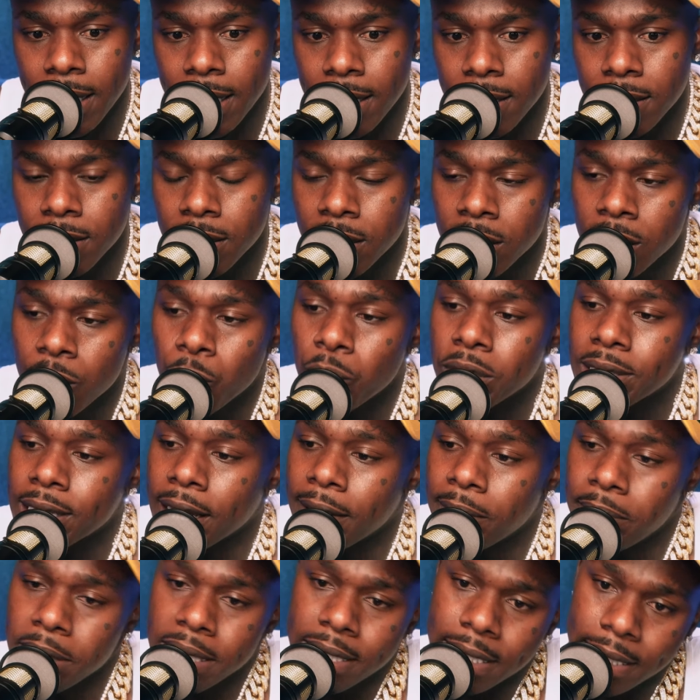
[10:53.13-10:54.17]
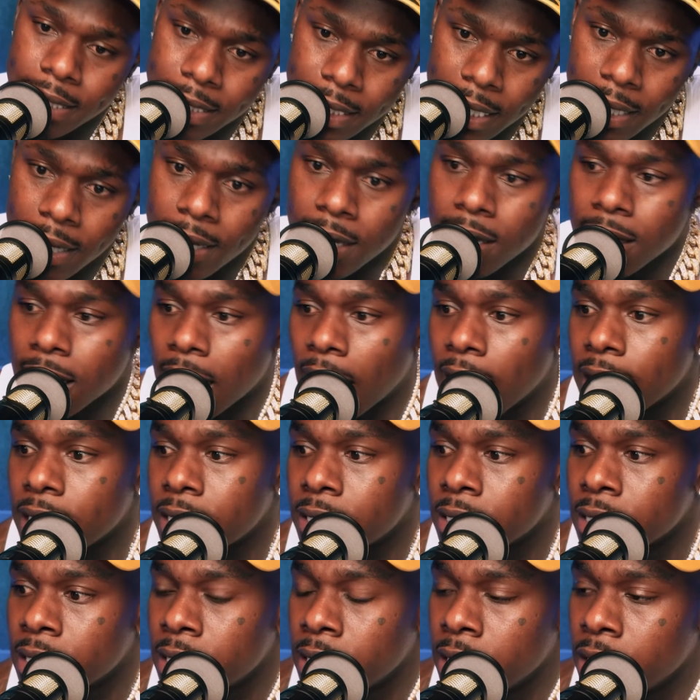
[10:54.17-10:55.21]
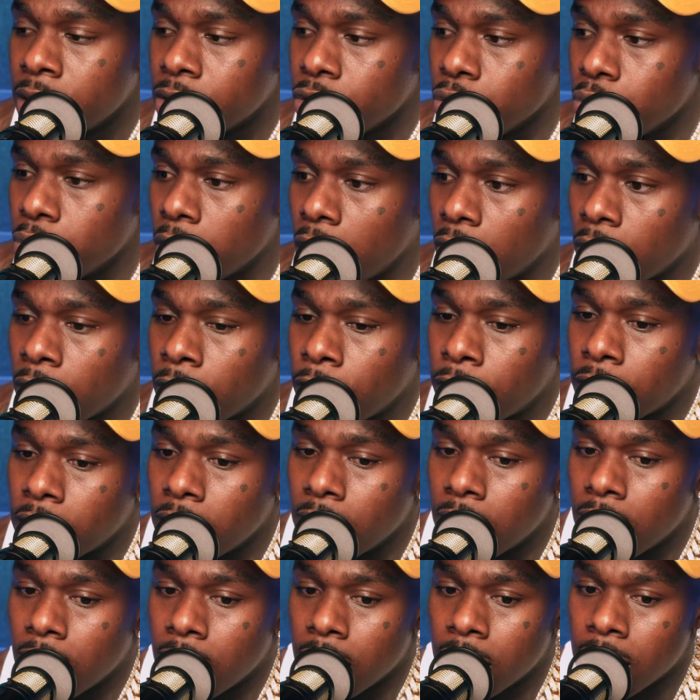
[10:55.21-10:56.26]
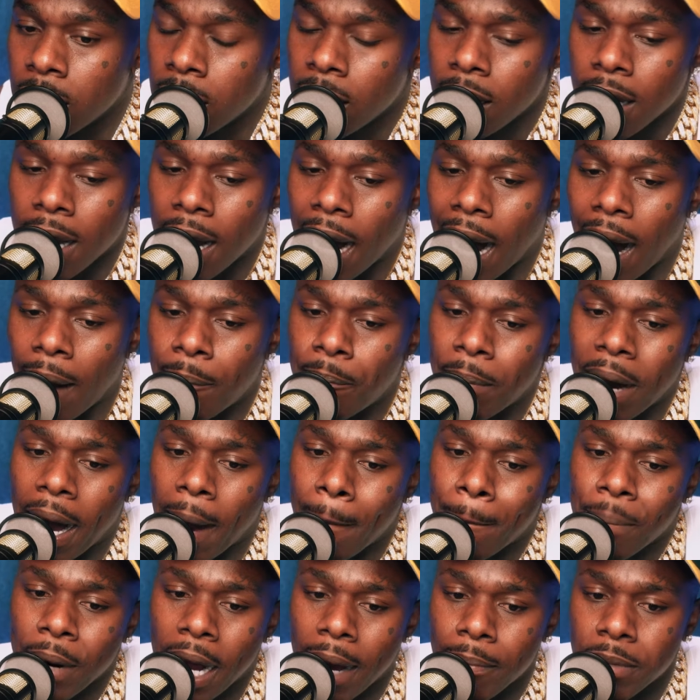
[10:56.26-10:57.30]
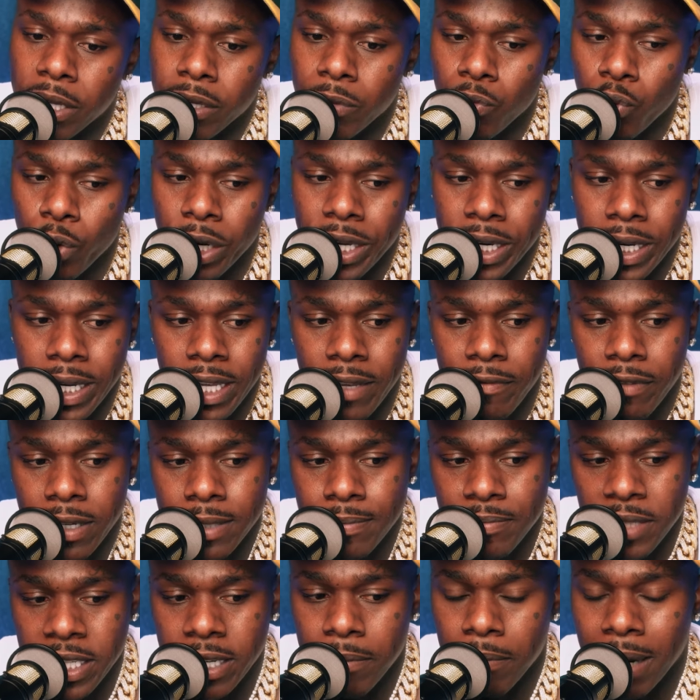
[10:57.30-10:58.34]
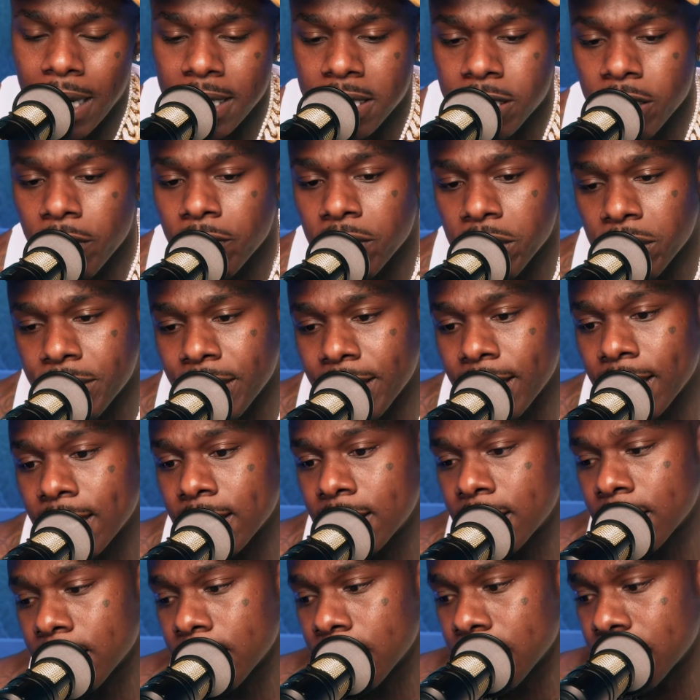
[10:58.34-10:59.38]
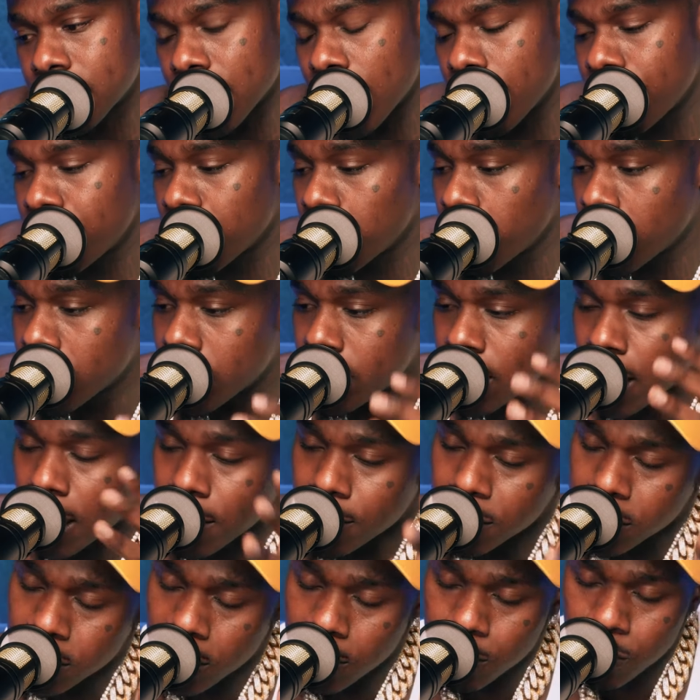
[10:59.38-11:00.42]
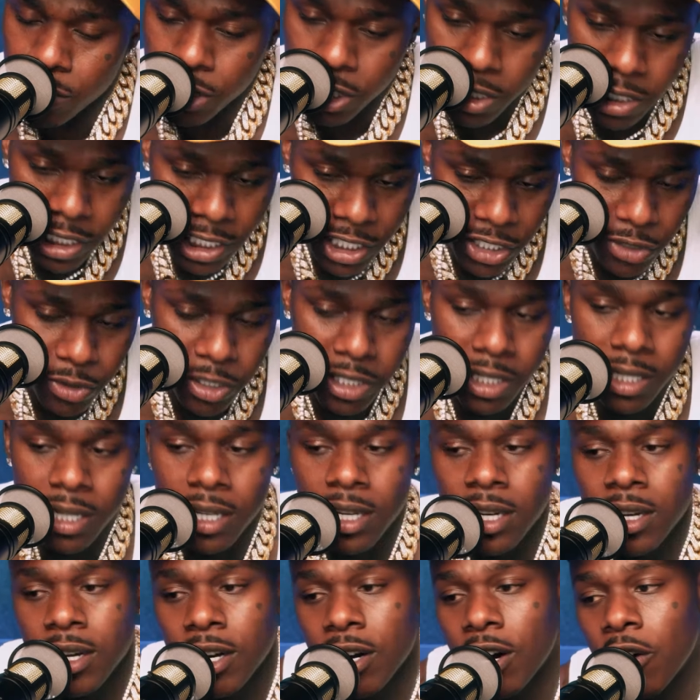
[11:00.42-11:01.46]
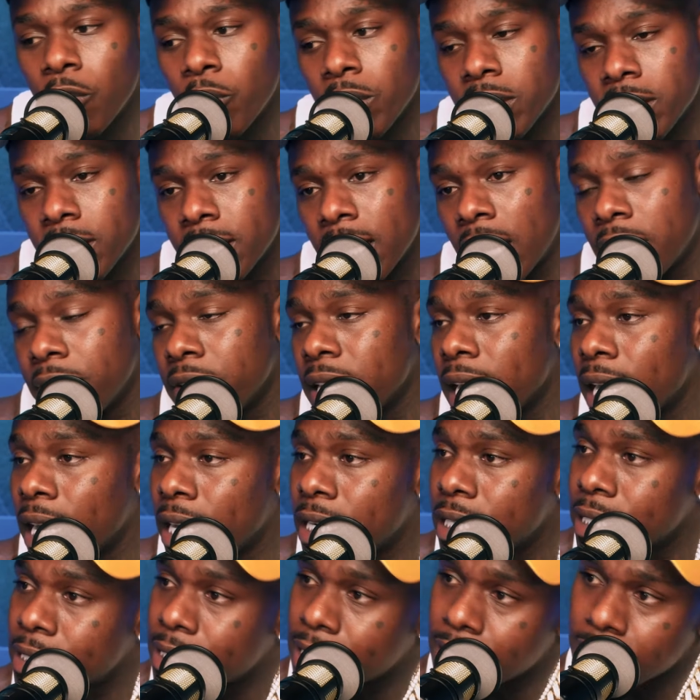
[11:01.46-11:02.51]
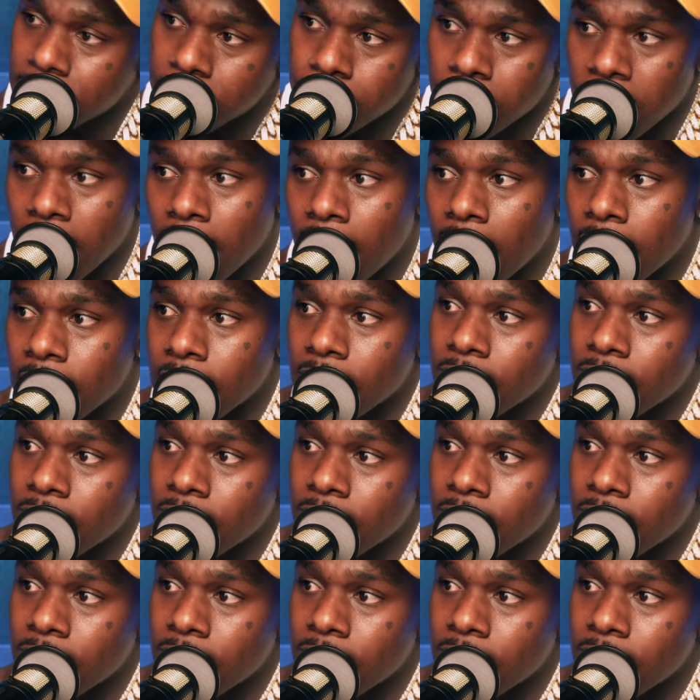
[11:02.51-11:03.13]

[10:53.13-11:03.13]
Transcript: And with that being said, like, you know, I probably wouldn't even give myself a chance to decipher whether or not if something was genuine or whether or not if it had intention behind it.